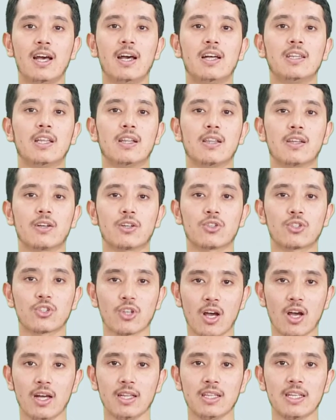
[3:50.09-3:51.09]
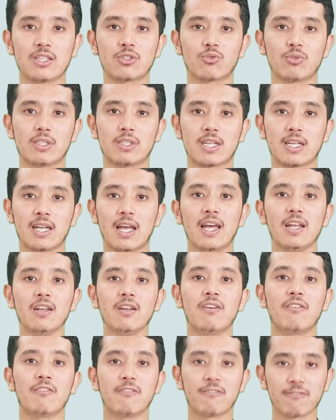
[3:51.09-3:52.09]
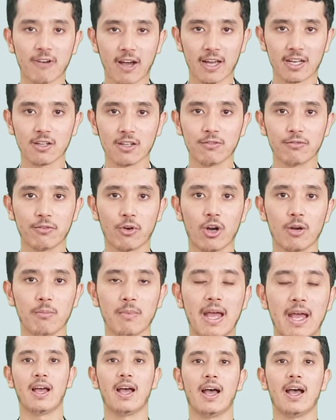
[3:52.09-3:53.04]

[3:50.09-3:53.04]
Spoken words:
the letter Saad is written in final form.